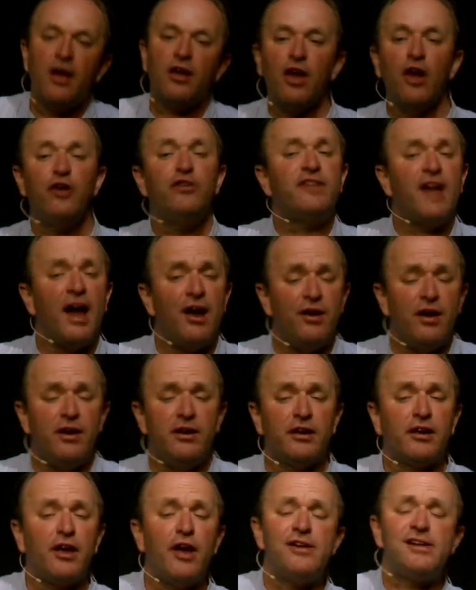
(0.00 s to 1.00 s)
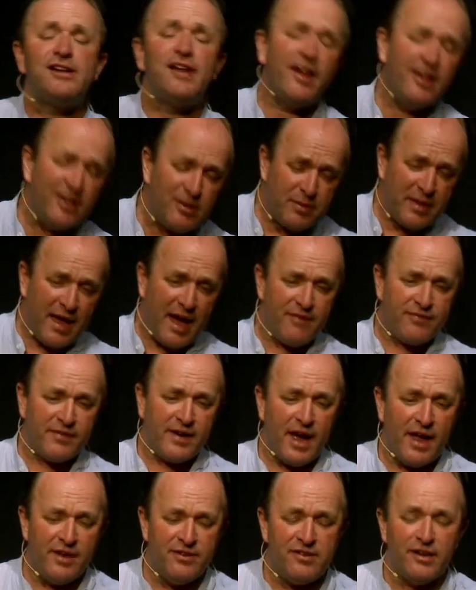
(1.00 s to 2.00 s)
goes out and negotiates with the
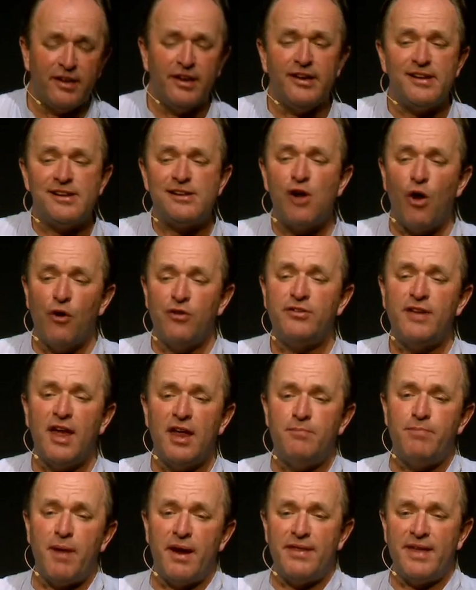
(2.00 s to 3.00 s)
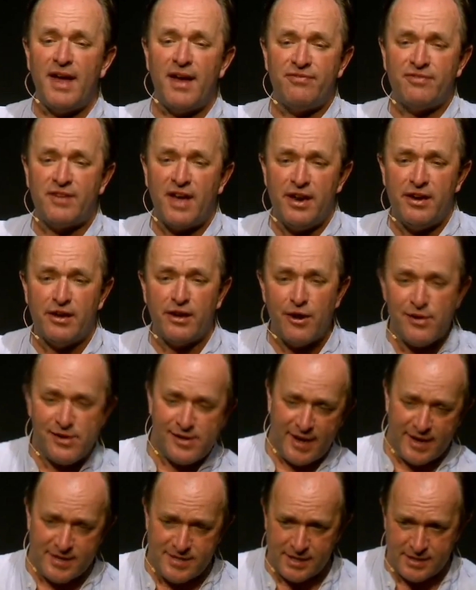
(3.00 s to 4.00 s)
Afghans and gets shot dead by the Afghan
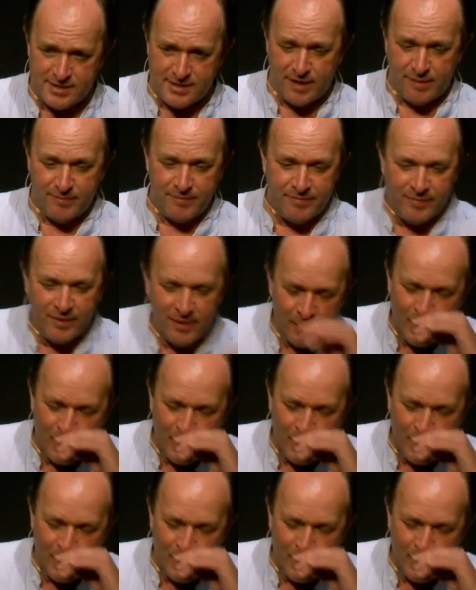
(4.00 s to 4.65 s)
negotiating team.